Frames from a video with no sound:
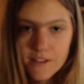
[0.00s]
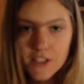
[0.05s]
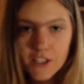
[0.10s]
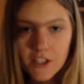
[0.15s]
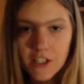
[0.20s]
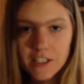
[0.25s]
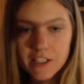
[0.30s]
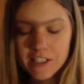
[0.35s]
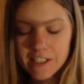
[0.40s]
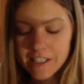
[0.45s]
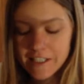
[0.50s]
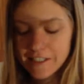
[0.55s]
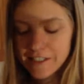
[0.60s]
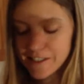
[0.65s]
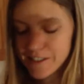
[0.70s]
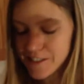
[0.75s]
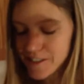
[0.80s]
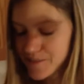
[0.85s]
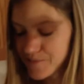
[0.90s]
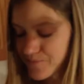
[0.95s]

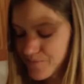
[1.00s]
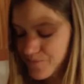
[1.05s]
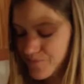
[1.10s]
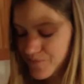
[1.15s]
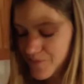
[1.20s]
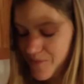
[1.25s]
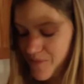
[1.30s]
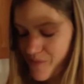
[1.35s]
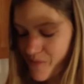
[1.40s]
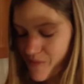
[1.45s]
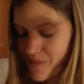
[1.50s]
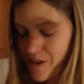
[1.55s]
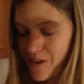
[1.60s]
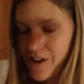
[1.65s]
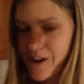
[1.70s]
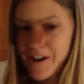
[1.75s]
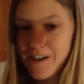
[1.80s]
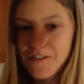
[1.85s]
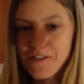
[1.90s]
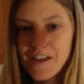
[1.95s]
Delicious.
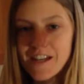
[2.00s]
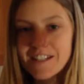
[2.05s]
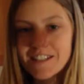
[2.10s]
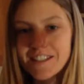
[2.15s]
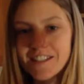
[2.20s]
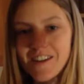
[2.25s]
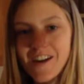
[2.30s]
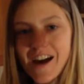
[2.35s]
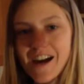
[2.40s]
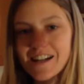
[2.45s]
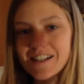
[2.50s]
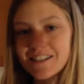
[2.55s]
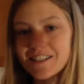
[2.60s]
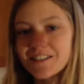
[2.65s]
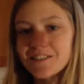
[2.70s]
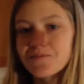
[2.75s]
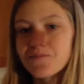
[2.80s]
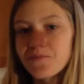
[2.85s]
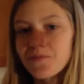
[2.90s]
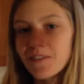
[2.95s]
All right, thanks
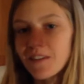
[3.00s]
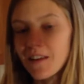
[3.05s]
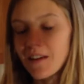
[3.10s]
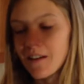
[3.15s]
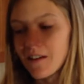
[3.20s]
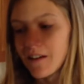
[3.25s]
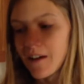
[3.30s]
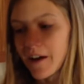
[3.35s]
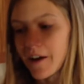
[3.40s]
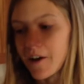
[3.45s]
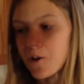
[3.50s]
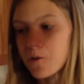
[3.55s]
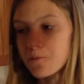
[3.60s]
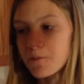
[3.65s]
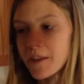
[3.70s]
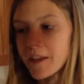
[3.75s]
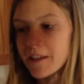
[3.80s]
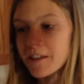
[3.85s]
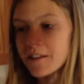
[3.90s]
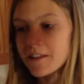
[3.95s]
class. I hope
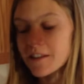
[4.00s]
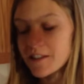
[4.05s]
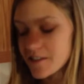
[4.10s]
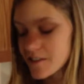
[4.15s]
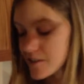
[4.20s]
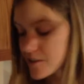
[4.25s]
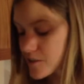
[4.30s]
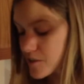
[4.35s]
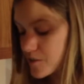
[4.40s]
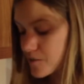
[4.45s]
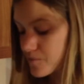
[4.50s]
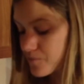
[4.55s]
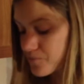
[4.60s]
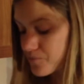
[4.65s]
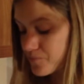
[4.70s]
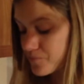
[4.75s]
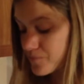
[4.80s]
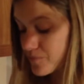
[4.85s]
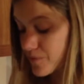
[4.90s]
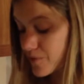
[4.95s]
that this
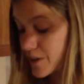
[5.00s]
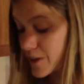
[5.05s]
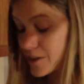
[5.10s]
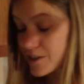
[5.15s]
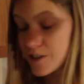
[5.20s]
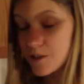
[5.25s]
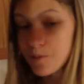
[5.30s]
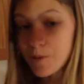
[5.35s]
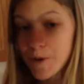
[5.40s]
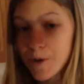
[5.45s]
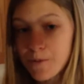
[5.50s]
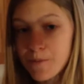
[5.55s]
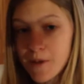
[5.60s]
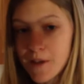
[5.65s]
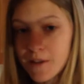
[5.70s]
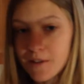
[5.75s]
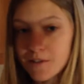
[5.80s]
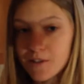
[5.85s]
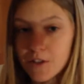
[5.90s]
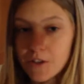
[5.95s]

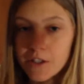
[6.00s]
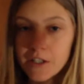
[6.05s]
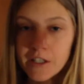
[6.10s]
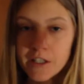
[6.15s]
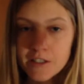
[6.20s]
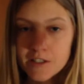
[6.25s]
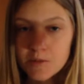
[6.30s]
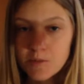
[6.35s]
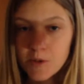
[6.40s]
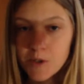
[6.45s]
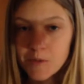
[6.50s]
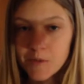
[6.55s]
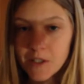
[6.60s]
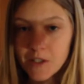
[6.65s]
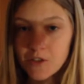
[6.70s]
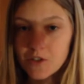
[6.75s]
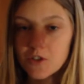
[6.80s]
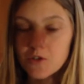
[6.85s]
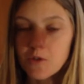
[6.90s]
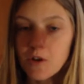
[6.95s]
cooking
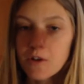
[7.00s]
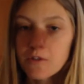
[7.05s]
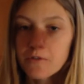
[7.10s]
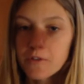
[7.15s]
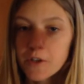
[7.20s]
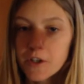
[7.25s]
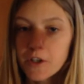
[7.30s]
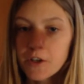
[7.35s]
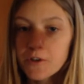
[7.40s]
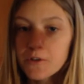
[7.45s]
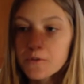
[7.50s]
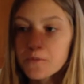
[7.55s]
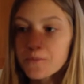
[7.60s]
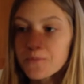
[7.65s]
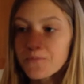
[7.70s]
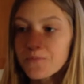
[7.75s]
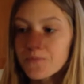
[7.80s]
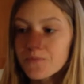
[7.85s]
experiment goes well for you.